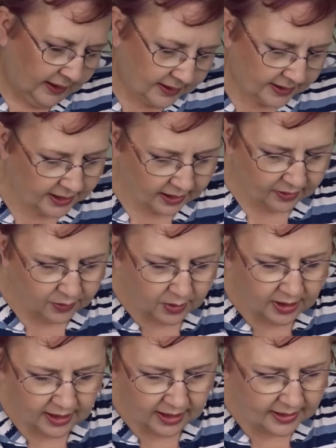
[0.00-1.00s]
So,
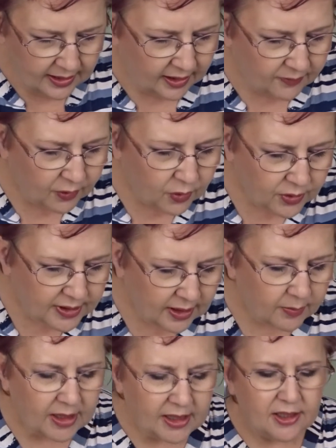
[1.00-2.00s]
and I've
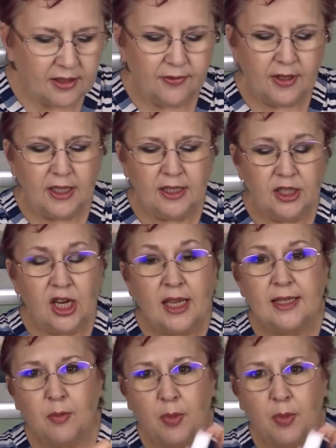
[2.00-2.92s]
also managed to finish as a